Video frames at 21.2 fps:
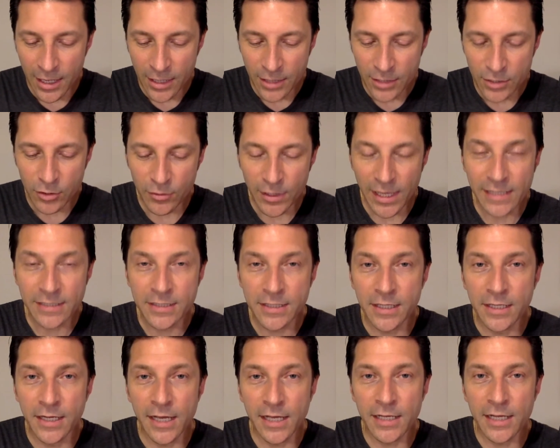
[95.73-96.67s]
So that's
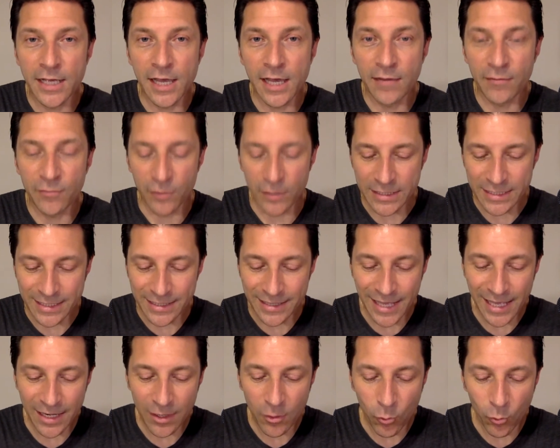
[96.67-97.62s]
the non conference.
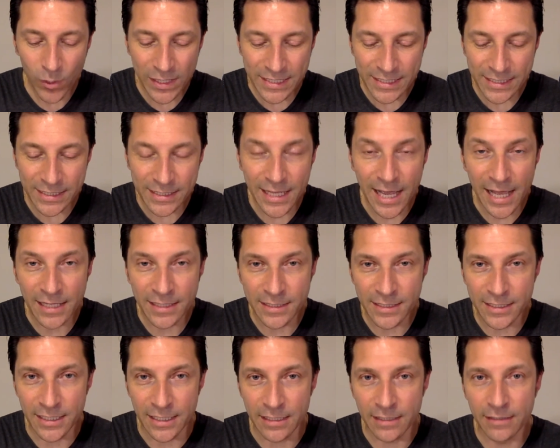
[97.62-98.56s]
Then
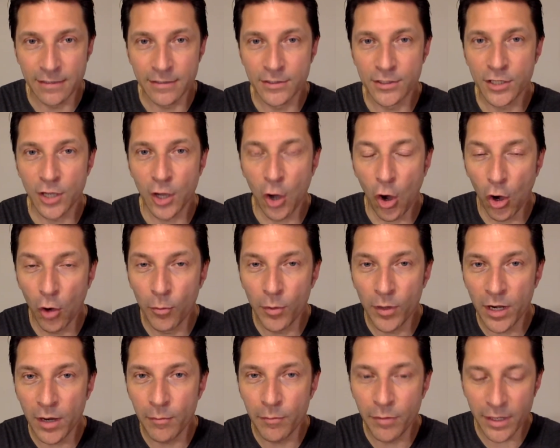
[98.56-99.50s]
Wisconsin to
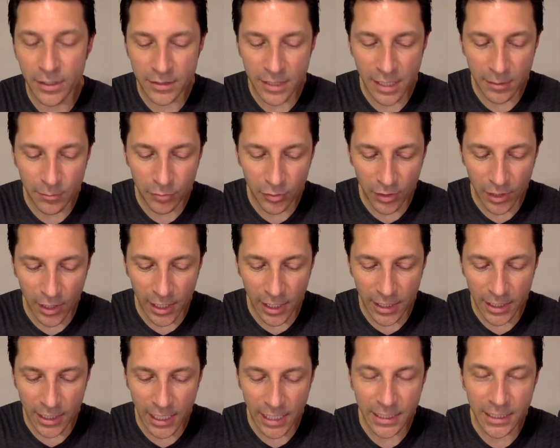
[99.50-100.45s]
open a Big Ten
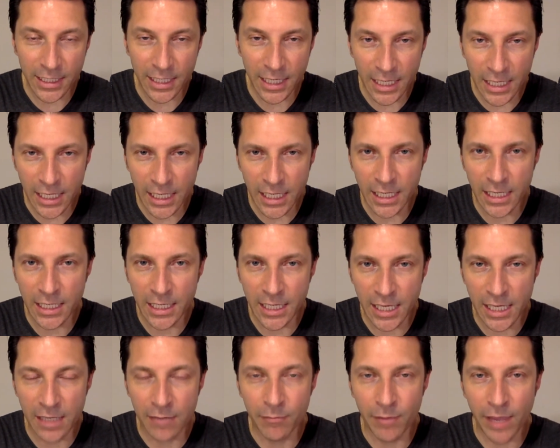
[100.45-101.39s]
play in a key,
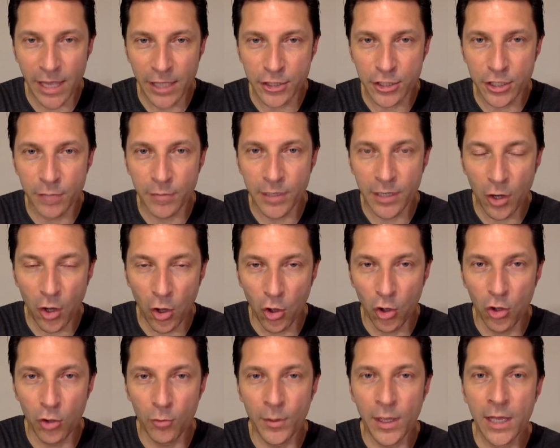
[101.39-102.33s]
key matchup at
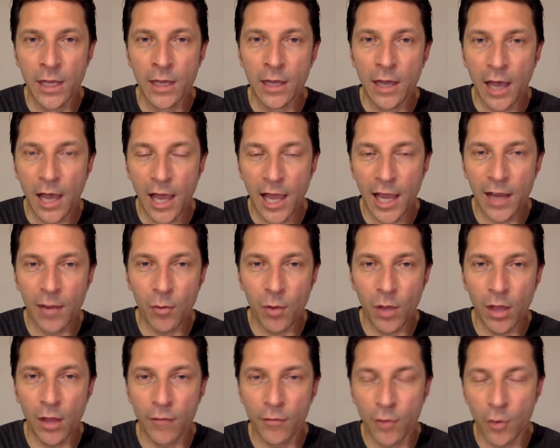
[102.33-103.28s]
home.
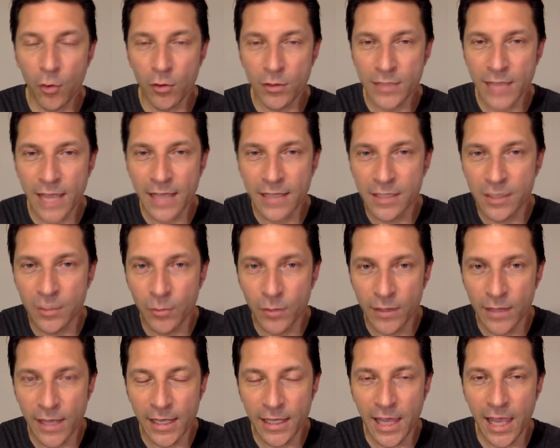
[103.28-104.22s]
Iowa, of course, has to
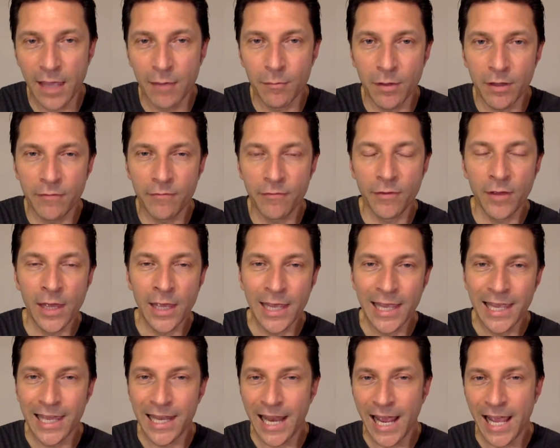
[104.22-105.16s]
win that game if
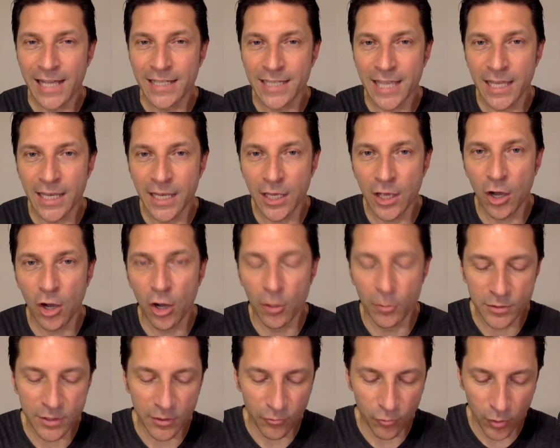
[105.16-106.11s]
it has any
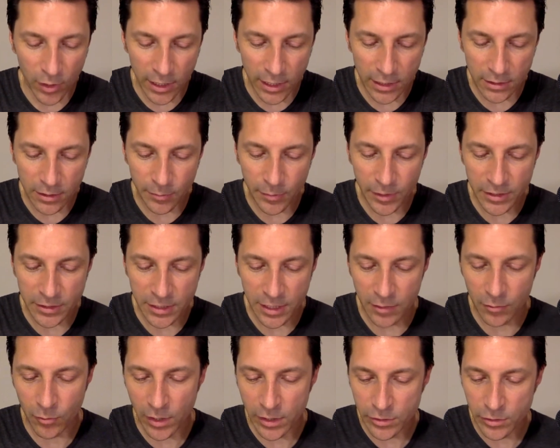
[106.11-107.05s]
hopes of winning the Big
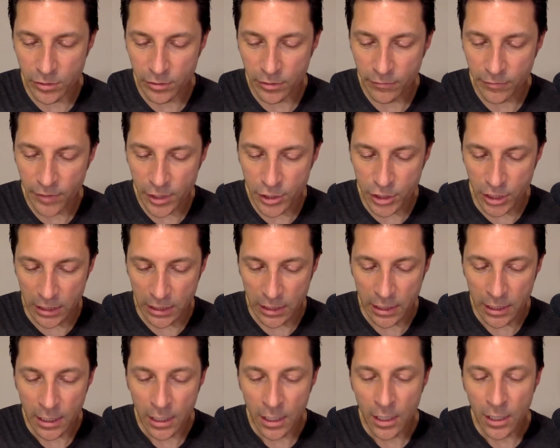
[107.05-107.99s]
Ten Western Division.
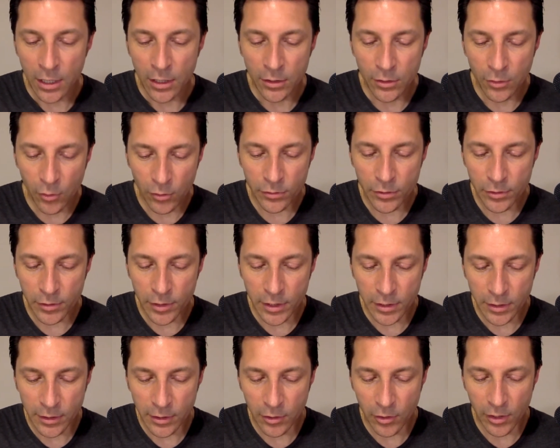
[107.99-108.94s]
Northern
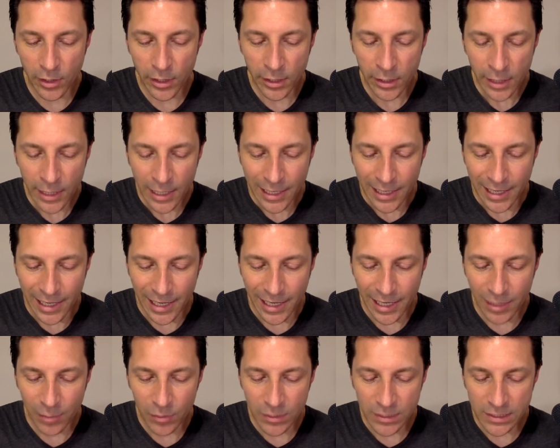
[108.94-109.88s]
Illinois,
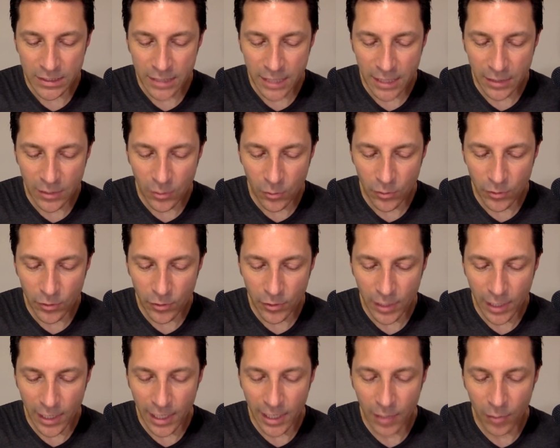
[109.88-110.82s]
Iowa State, Northern
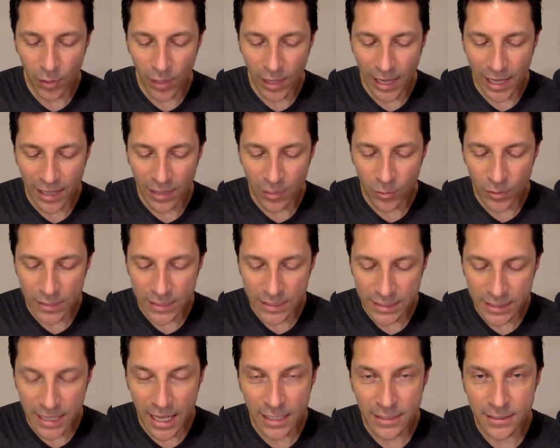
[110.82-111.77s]
Iowa, and
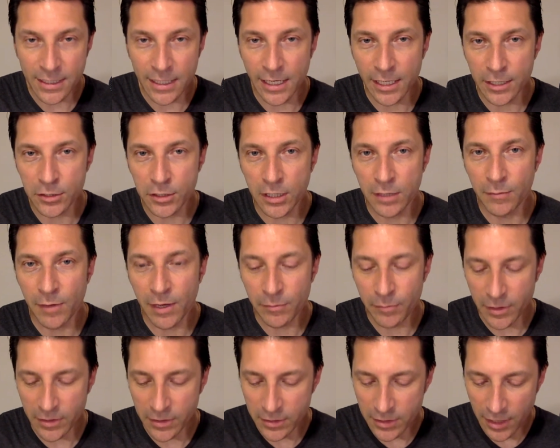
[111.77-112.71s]
Wisconsin actually
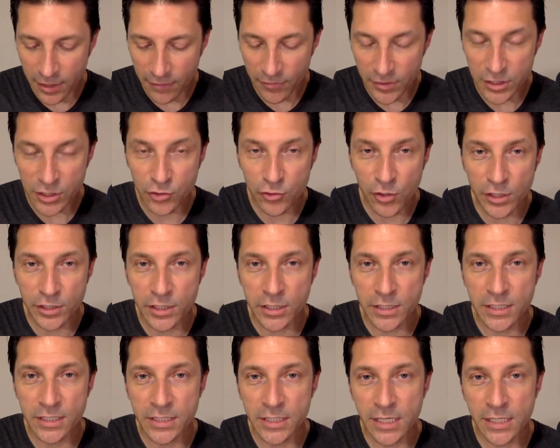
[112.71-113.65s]
might be the toughest stretch
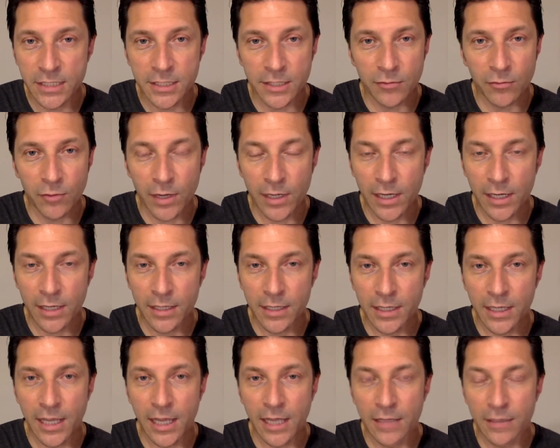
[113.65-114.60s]
of the season right out
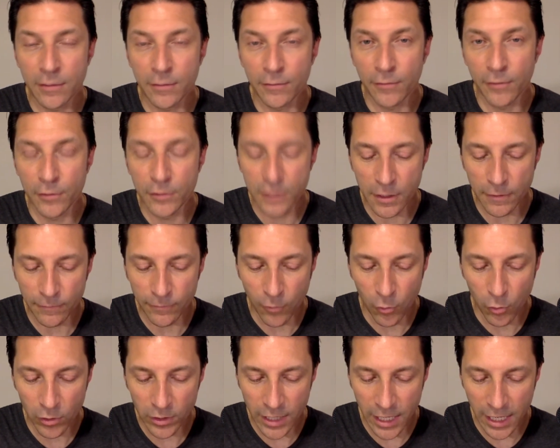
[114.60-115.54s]
of the gate, the first
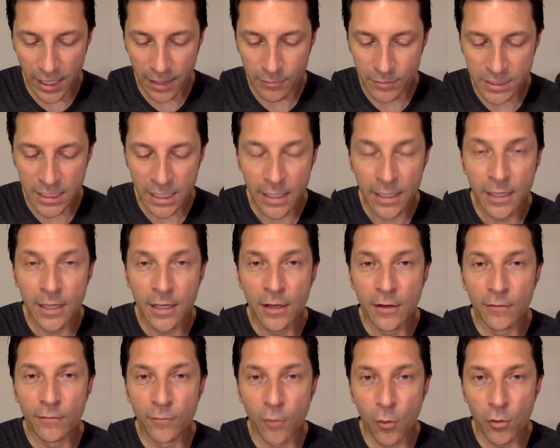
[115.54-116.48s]
four games
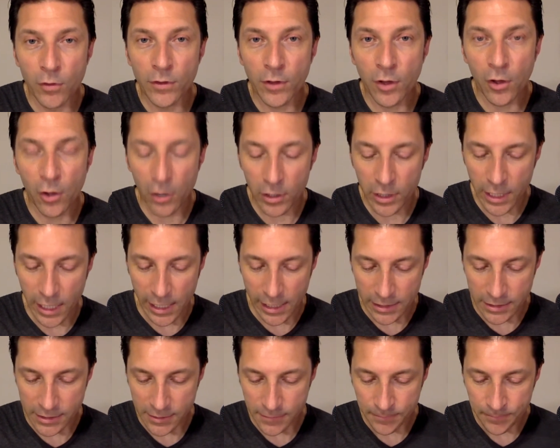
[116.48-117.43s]
for the
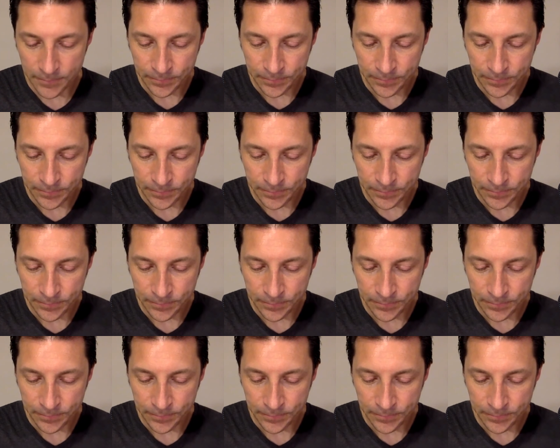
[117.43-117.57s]
Hawkeyes.